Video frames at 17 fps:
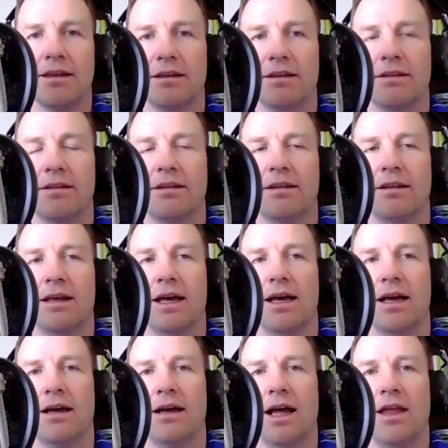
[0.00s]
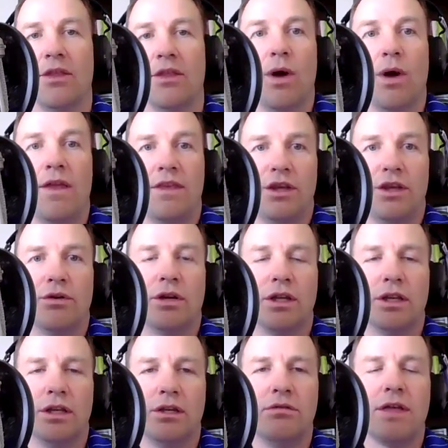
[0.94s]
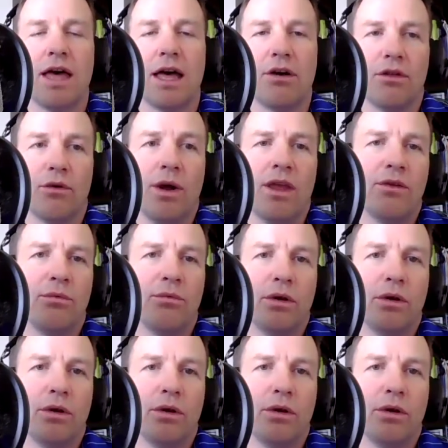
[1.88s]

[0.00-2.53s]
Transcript: and uh, and the way that you can do that,